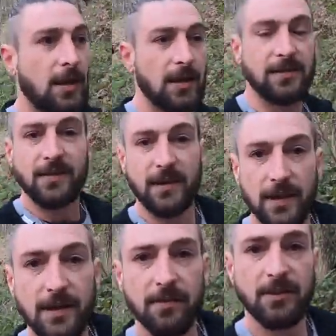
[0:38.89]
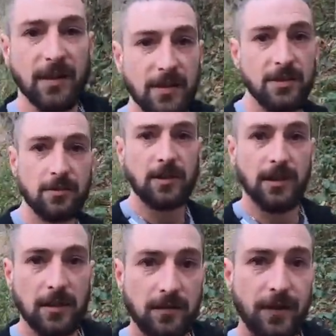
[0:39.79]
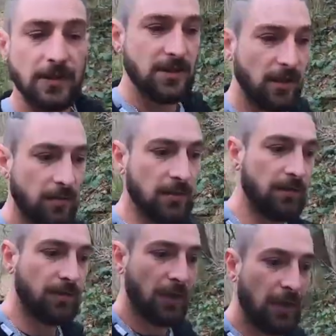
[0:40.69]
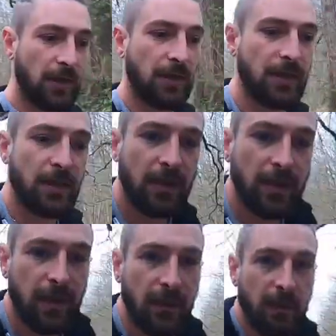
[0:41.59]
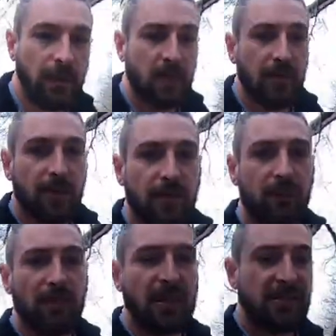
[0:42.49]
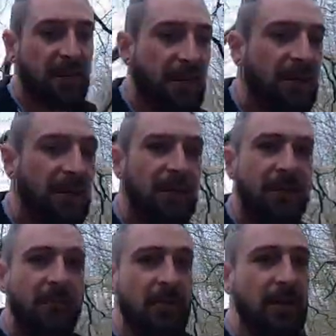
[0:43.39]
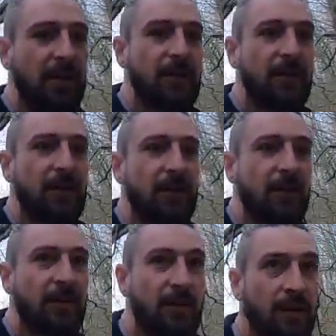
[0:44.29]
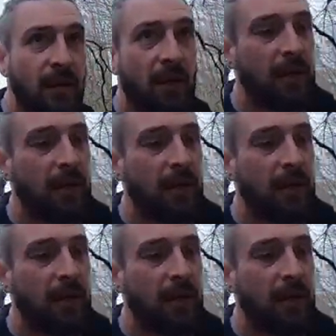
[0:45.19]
and today we're taking you on a little adventure with this little beastie, aren't we? Yeah.